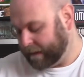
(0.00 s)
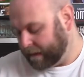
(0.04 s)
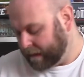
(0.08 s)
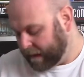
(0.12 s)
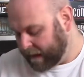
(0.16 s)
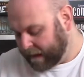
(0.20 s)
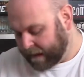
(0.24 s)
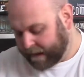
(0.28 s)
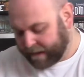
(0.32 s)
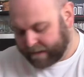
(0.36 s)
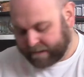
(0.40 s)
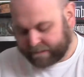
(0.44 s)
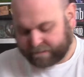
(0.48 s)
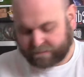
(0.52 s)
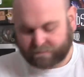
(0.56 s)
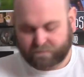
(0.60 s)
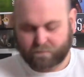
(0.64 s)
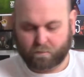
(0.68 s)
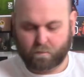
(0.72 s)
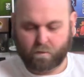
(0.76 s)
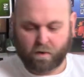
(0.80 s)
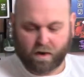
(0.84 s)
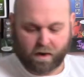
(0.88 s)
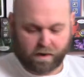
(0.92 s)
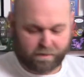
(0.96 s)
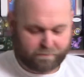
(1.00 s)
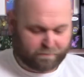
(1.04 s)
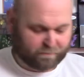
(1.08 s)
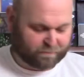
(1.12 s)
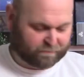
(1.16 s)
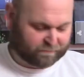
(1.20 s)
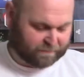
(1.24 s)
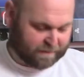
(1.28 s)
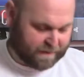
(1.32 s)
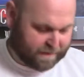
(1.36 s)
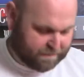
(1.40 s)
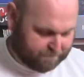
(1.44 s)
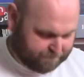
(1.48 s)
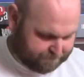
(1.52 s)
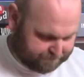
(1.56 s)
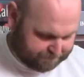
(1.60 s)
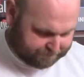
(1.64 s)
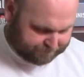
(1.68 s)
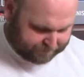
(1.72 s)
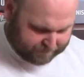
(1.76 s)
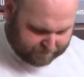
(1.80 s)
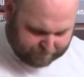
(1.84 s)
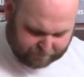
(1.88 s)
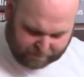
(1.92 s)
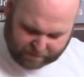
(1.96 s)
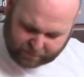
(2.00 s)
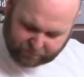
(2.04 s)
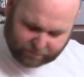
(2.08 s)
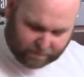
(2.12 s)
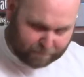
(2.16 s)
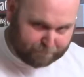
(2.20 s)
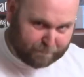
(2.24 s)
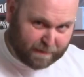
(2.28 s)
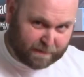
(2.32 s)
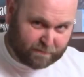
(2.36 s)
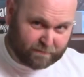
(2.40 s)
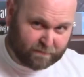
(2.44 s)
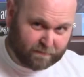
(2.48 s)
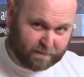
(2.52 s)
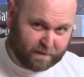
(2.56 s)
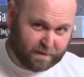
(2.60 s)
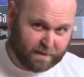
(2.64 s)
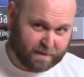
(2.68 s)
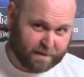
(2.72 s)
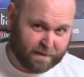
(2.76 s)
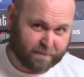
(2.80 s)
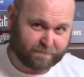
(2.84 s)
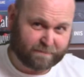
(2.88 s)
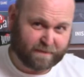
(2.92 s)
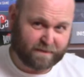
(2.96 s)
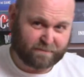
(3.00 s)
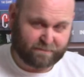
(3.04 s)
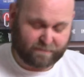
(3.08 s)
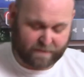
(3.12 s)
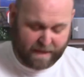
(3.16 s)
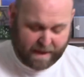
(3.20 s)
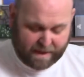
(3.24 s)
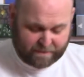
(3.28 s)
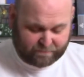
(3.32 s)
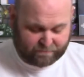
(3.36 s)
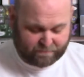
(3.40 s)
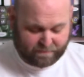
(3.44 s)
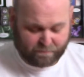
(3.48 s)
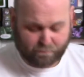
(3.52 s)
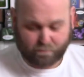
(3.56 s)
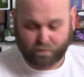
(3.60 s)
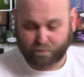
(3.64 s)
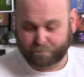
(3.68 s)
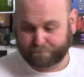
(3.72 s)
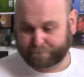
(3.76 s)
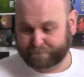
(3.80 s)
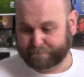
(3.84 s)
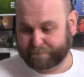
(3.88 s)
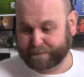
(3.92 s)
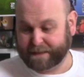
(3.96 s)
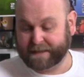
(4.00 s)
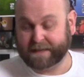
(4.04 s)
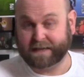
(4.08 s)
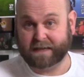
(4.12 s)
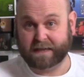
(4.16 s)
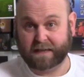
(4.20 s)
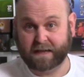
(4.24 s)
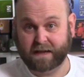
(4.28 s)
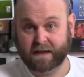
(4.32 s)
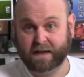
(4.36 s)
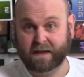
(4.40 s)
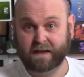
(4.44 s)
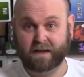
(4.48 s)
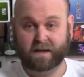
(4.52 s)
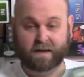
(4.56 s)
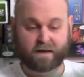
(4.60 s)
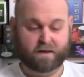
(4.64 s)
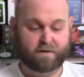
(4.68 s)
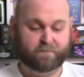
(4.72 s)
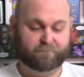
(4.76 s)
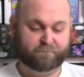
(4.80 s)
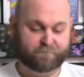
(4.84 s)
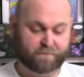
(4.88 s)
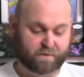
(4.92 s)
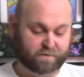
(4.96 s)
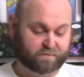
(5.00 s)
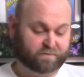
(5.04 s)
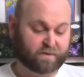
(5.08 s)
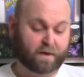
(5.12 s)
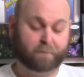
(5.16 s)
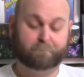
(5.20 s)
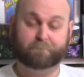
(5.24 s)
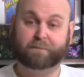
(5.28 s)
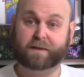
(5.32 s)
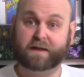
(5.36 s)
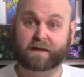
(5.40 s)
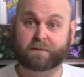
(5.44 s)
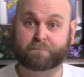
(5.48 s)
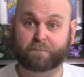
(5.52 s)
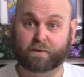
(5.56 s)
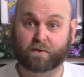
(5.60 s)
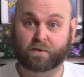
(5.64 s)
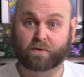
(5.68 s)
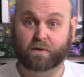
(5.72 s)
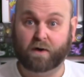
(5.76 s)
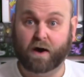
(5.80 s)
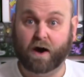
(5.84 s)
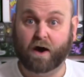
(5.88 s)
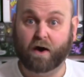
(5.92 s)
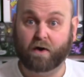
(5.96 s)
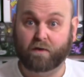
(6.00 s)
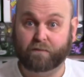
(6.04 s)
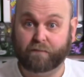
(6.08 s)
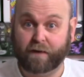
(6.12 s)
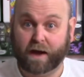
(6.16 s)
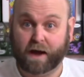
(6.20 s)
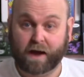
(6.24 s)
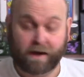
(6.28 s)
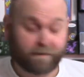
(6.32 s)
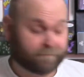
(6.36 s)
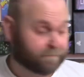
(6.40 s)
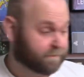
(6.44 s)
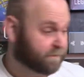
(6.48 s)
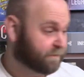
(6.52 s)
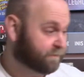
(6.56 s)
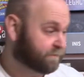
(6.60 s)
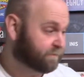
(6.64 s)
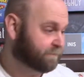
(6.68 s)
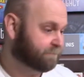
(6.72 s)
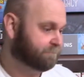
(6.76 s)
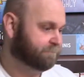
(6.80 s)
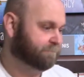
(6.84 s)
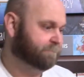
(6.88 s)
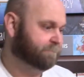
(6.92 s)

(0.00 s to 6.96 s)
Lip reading: And what I will say, because I mentioned earlier, this actually will be for some people over others.